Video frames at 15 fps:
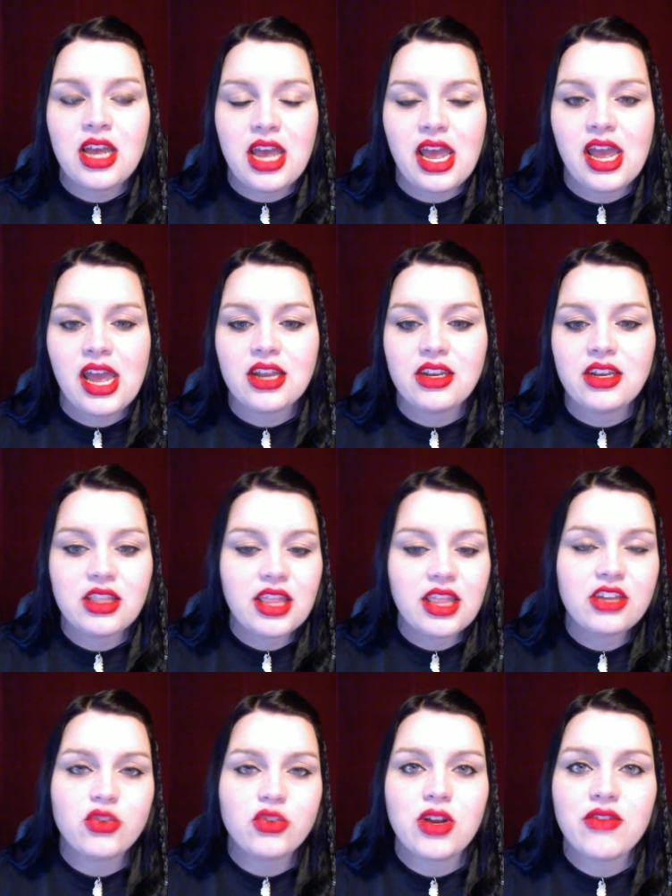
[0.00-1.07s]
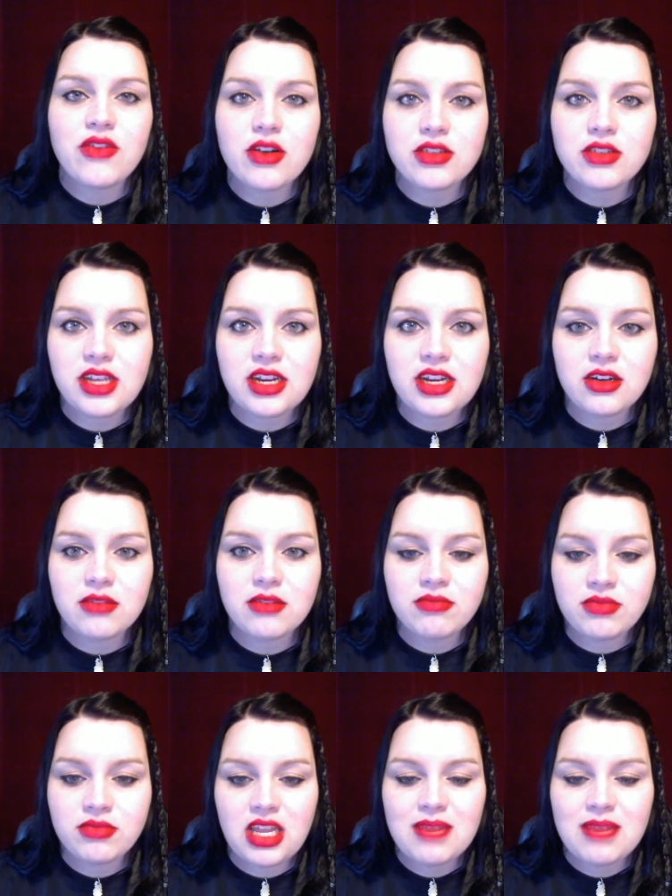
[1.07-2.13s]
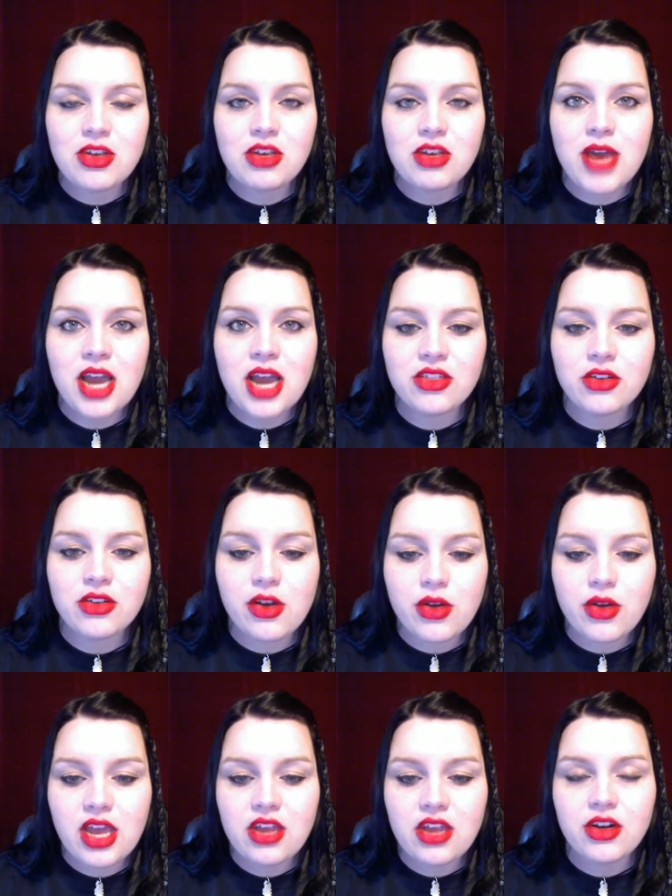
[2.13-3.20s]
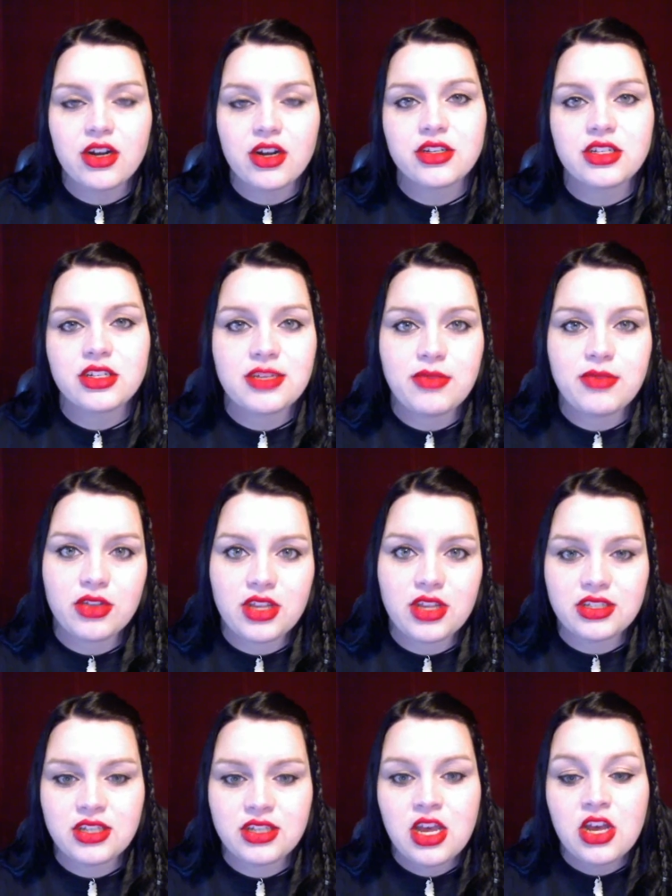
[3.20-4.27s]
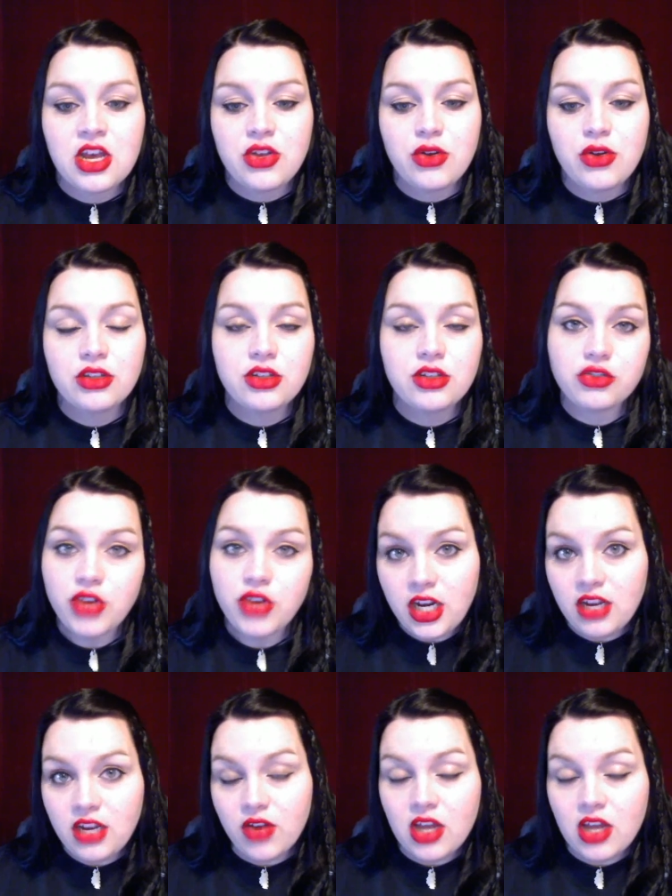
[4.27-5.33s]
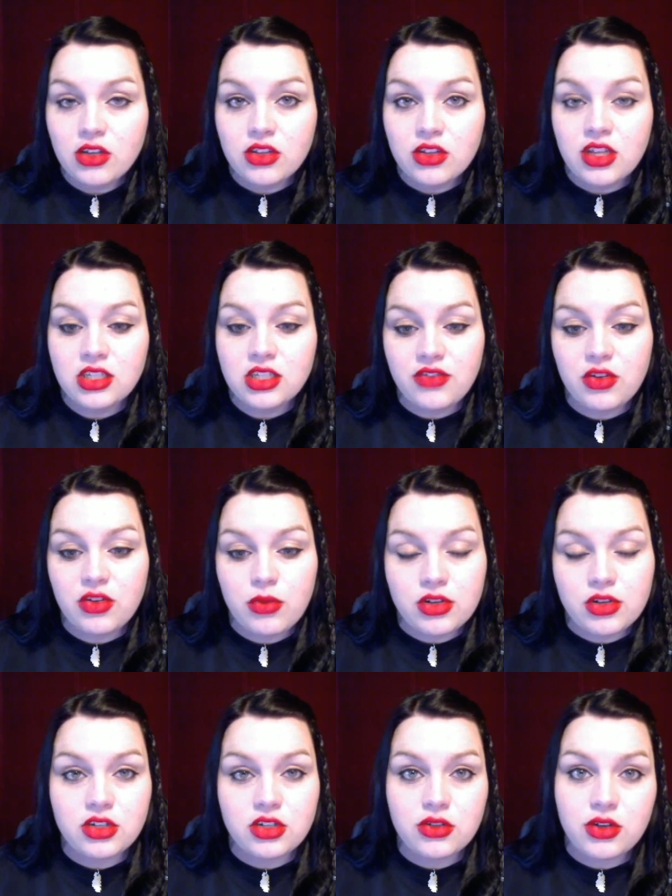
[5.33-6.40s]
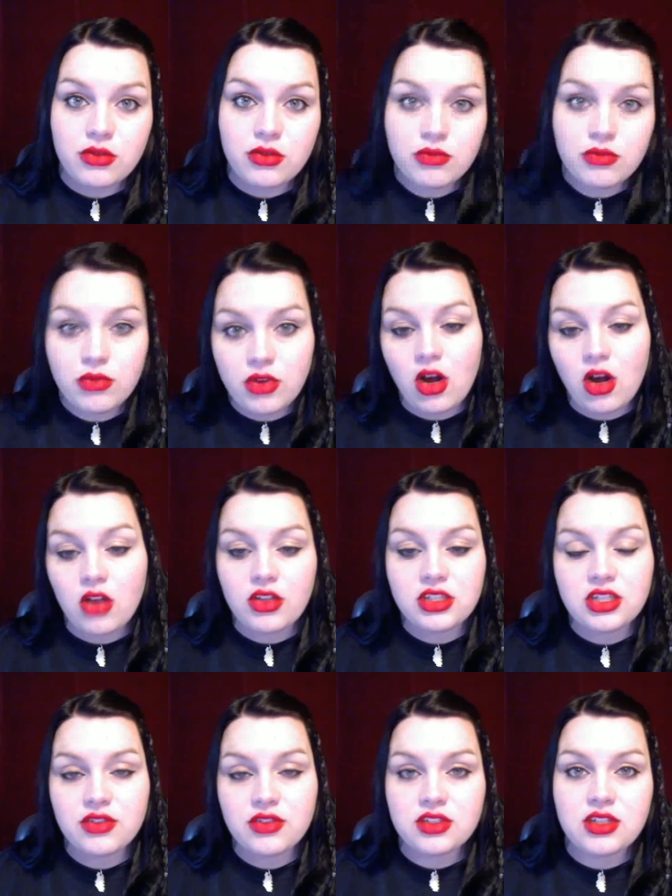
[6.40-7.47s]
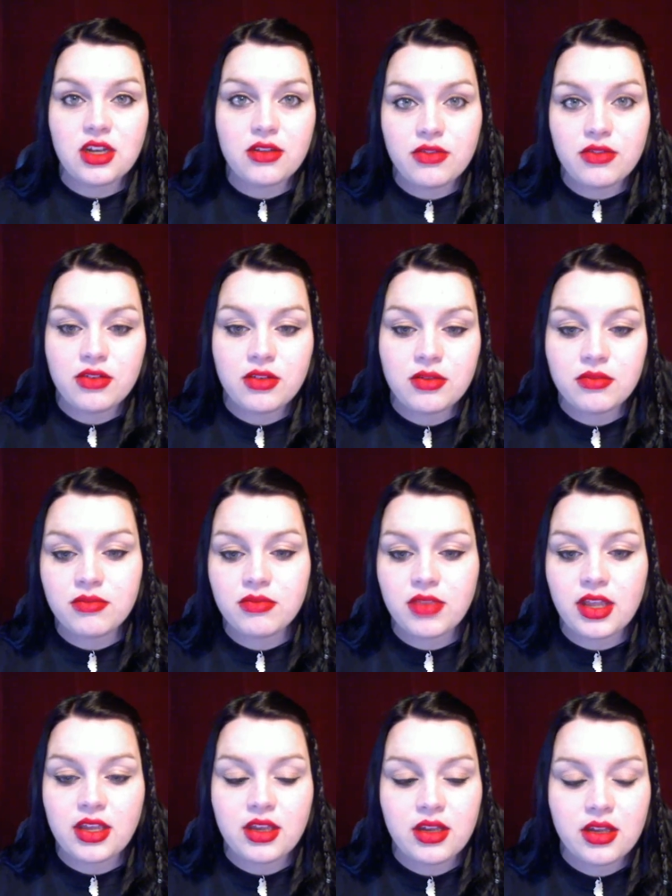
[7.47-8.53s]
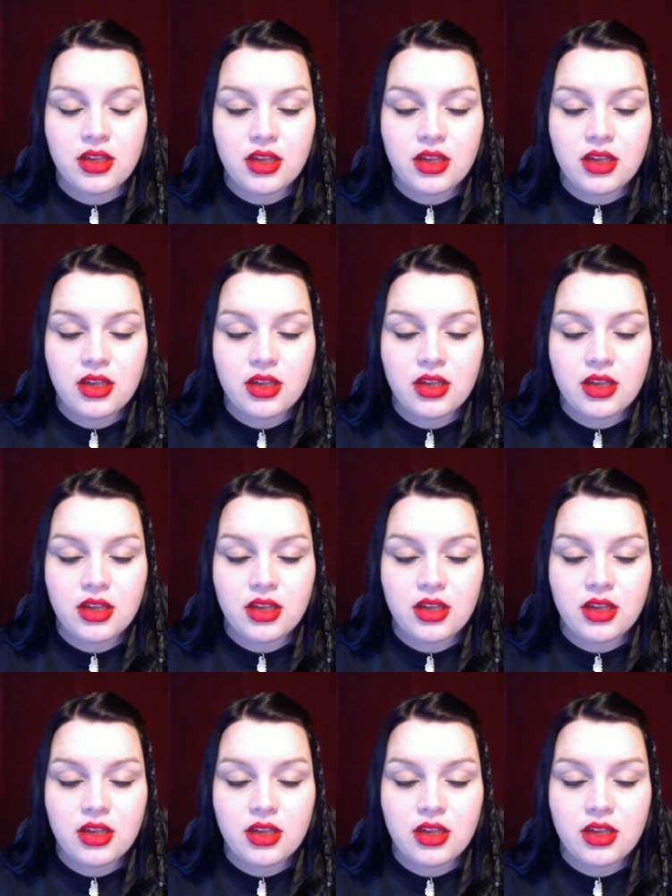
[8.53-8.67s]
and like 24 hours later, they email you back, and they're like, okay, you're in our system, you're this. You can start training for other things if you want to start doing all these different stuff. Like,